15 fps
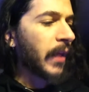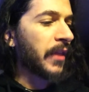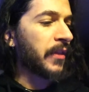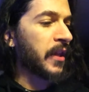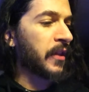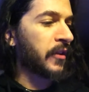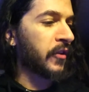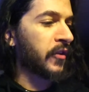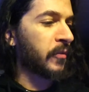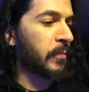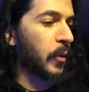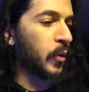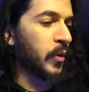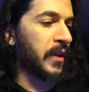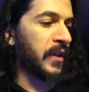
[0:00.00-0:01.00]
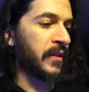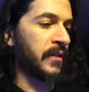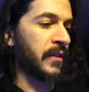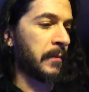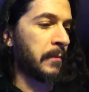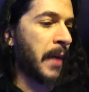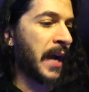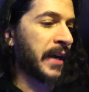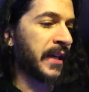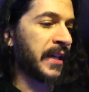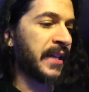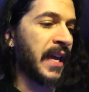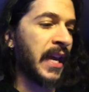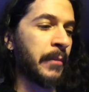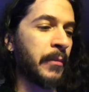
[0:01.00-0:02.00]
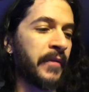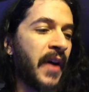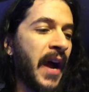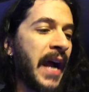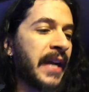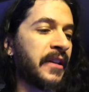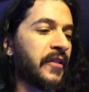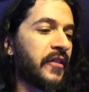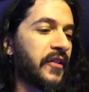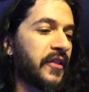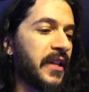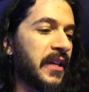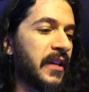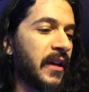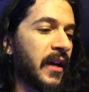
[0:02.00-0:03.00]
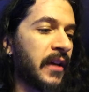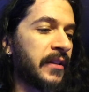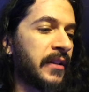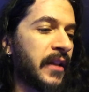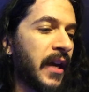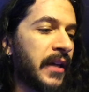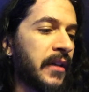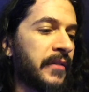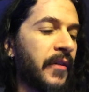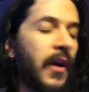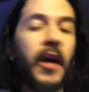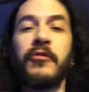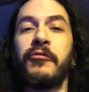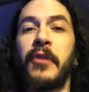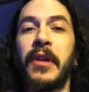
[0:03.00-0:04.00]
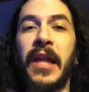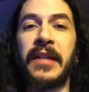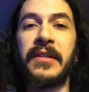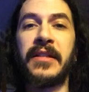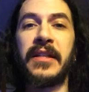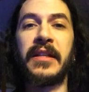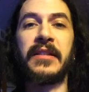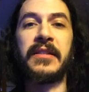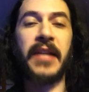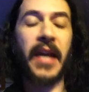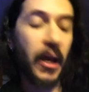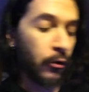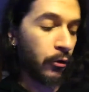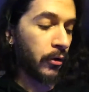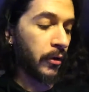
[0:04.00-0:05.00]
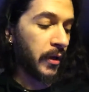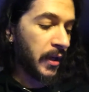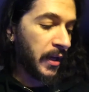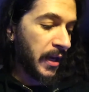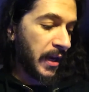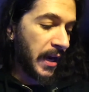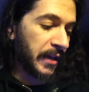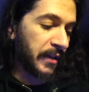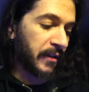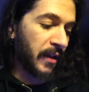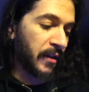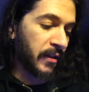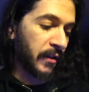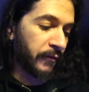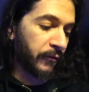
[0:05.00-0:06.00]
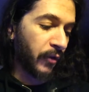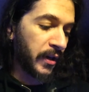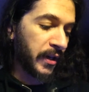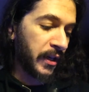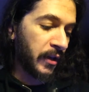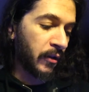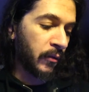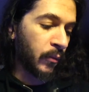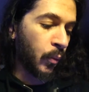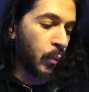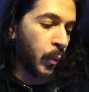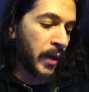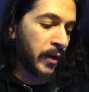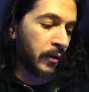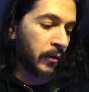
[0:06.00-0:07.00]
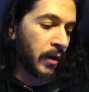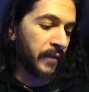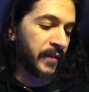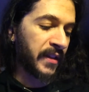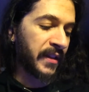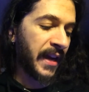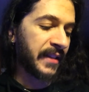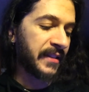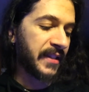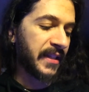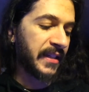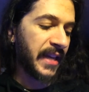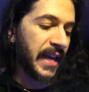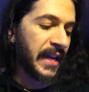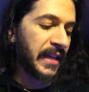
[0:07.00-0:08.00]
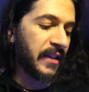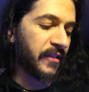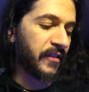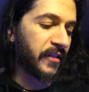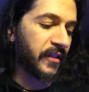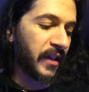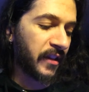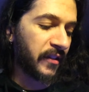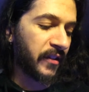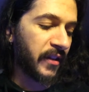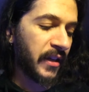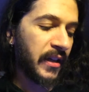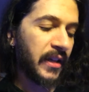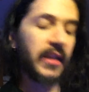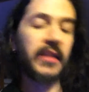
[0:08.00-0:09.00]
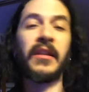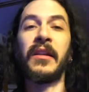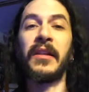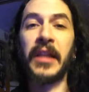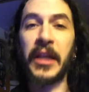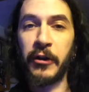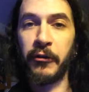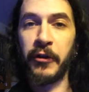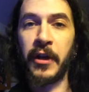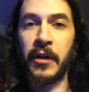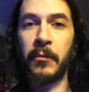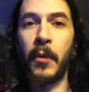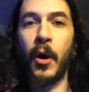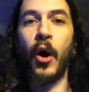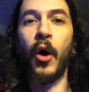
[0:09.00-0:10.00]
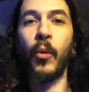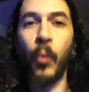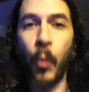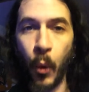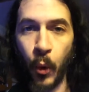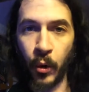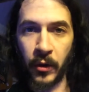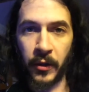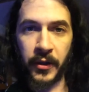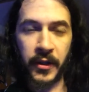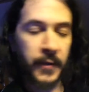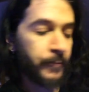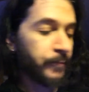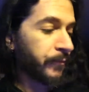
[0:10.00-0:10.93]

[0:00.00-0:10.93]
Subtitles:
This is Spookies, a demonic game of hide and seek, a night of unrelenting terror. And it says in the front here, winner of the 1986 Delirium Award.